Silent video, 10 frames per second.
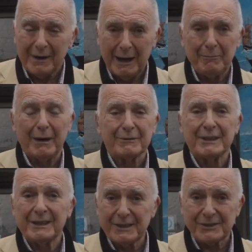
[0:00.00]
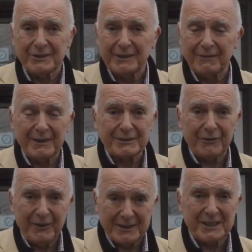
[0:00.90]
about the history of this
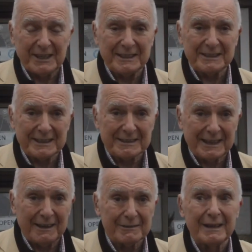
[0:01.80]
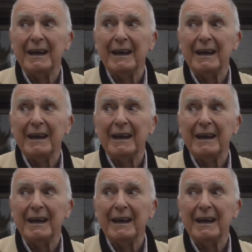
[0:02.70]
fascinating town,